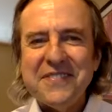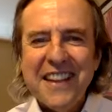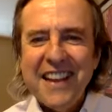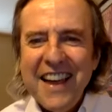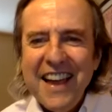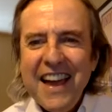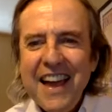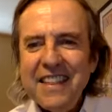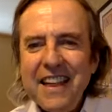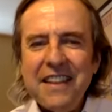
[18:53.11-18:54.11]

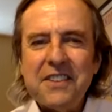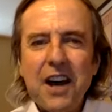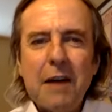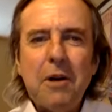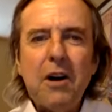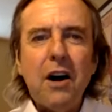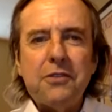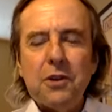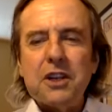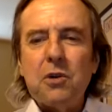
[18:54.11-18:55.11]
And then Tom, I'll
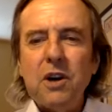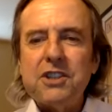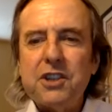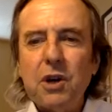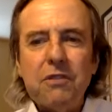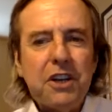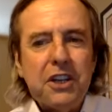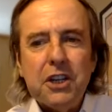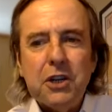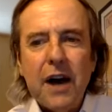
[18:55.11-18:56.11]
throw the question over to
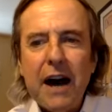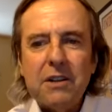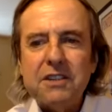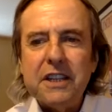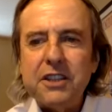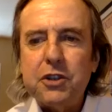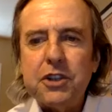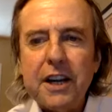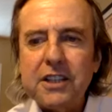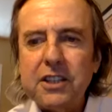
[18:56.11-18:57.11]
you. How has the
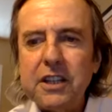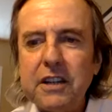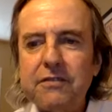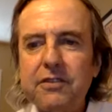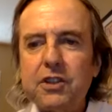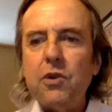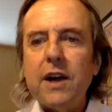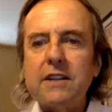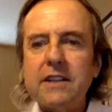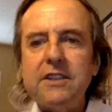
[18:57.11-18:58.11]
introduction of
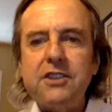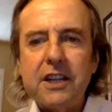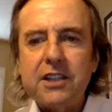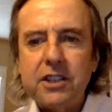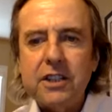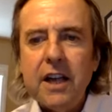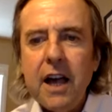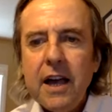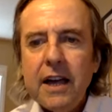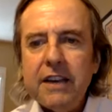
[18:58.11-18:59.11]
direct injection
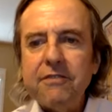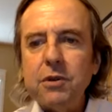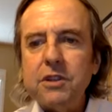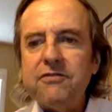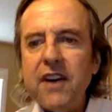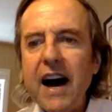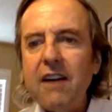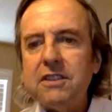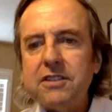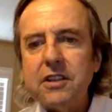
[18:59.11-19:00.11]
influenced valve
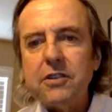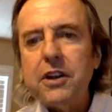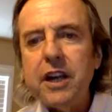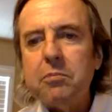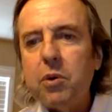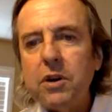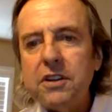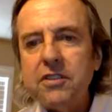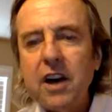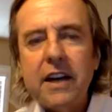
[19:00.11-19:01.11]
and cylinder head port
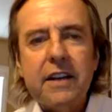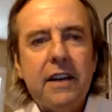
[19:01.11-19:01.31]
design?